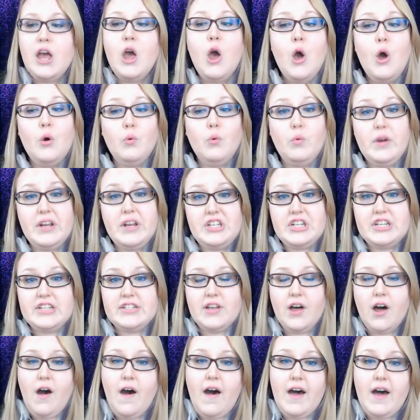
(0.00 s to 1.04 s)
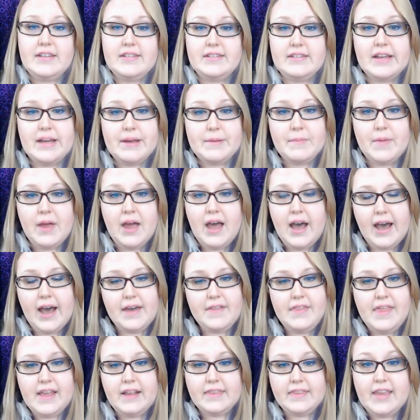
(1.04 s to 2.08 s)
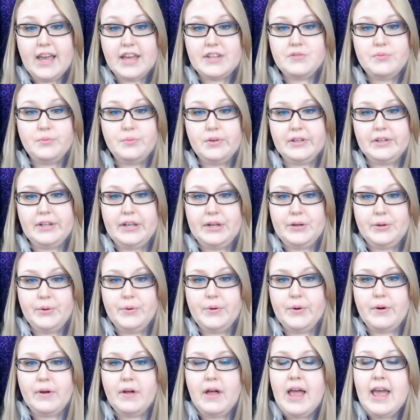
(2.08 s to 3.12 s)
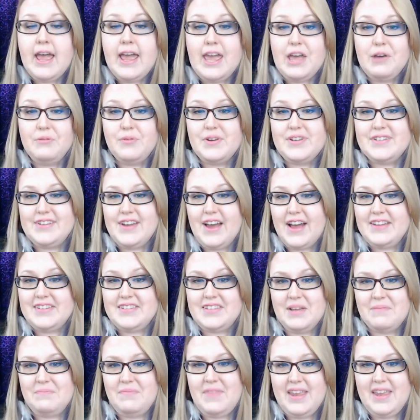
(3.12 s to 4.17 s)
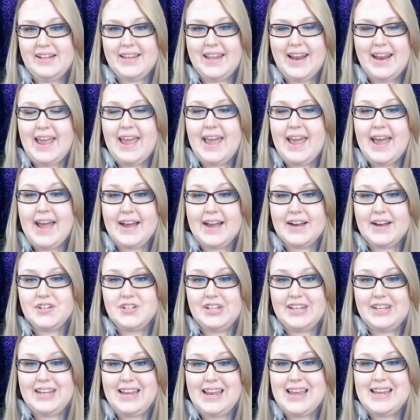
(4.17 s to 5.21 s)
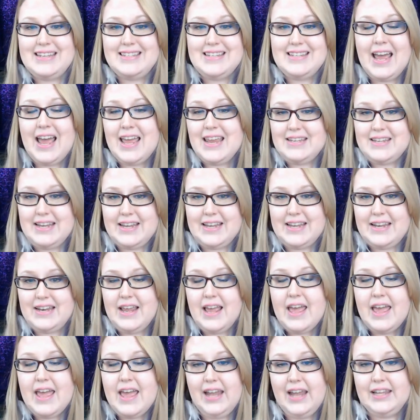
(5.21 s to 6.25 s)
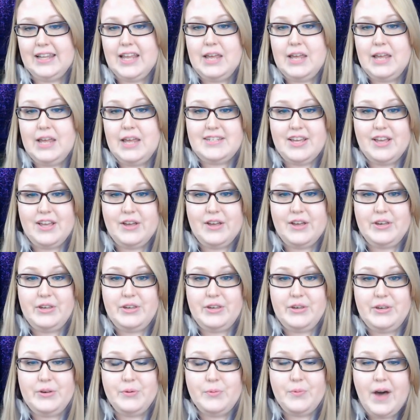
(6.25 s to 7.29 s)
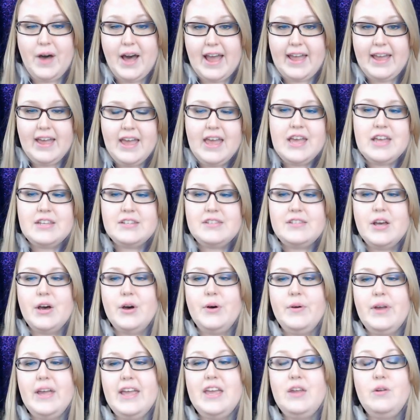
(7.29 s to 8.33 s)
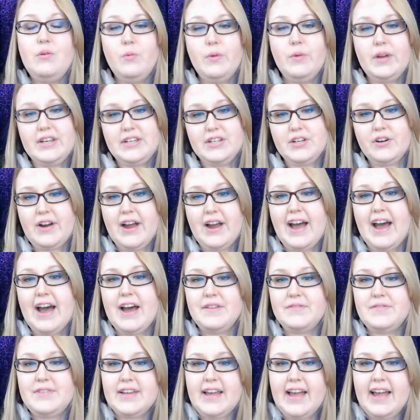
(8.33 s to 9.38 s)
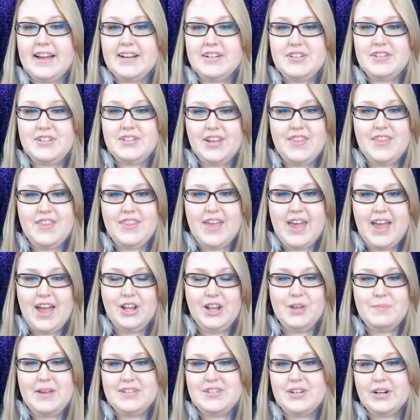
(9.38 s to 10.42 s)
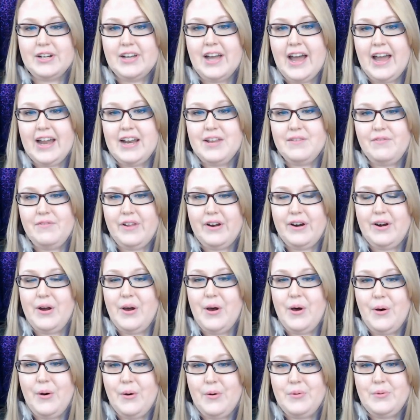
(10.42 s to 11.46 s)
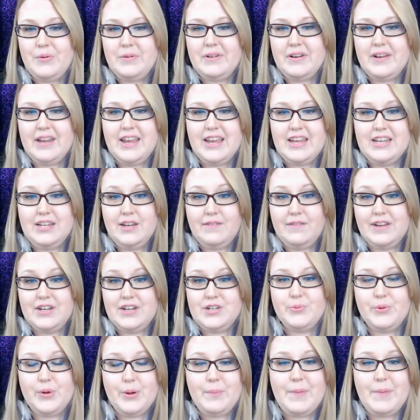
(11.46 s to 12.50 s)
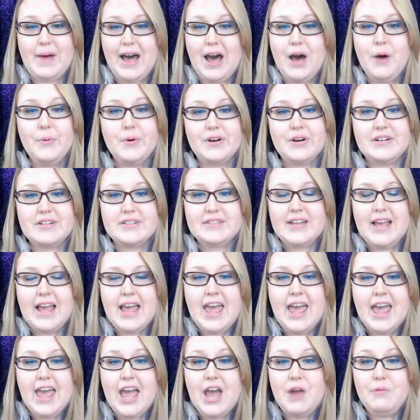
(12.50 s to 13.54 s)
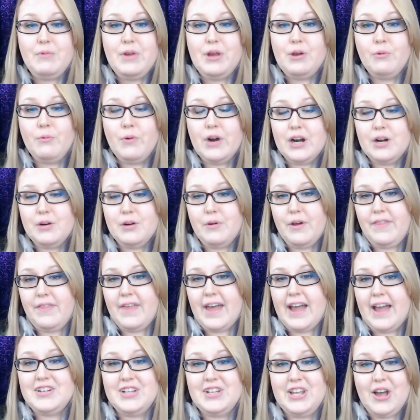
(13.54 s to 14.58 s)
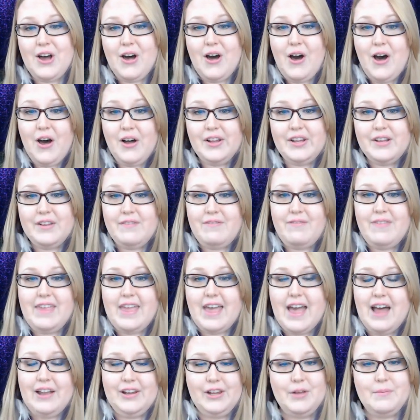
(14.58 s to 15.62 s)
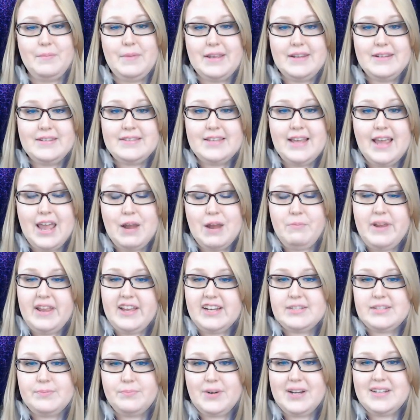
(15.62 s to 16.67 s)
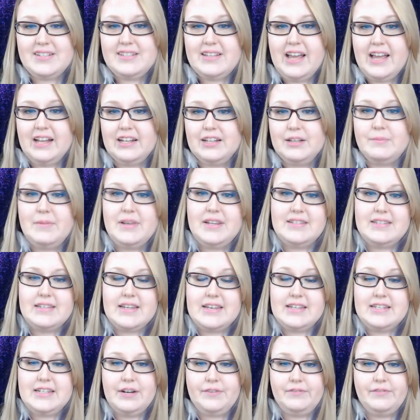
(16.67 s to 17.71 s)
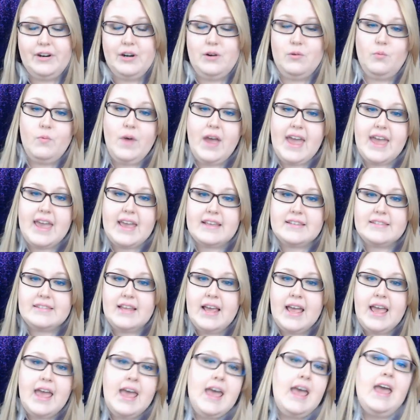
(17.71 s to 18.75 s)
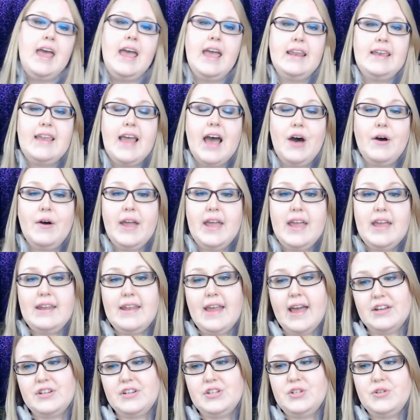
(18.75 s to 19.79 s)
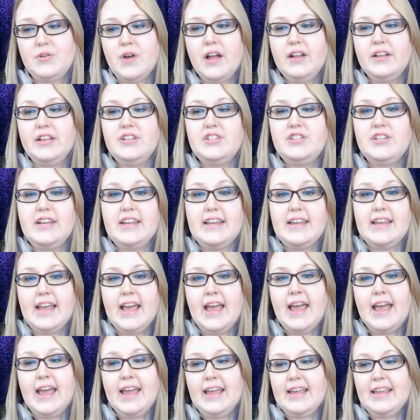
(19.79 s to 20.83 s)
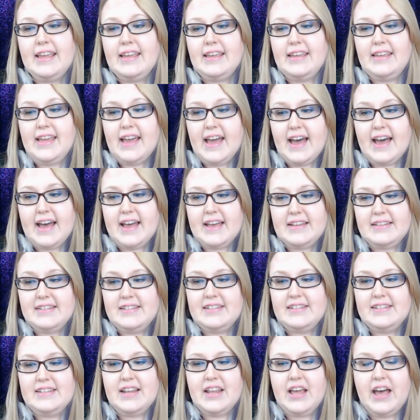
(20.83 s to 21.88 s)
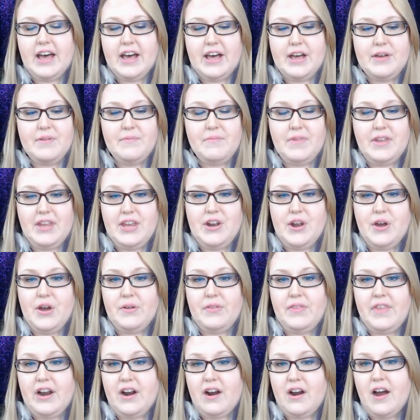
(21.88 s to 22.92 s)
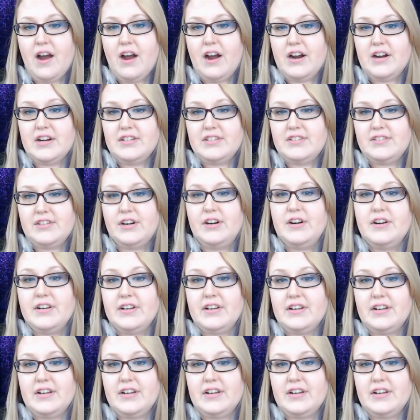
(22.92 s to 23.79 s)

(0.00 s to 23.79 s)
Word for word: which is awesome. I think that's really cool. It was not something that I actually intended, and let me tell you why. So in witchcraft, actually the elements are kind of their own individual powers. And we work with actually all of the elements and we express the elements in different ways. Now, in astrology, yes, um, you know, there are certain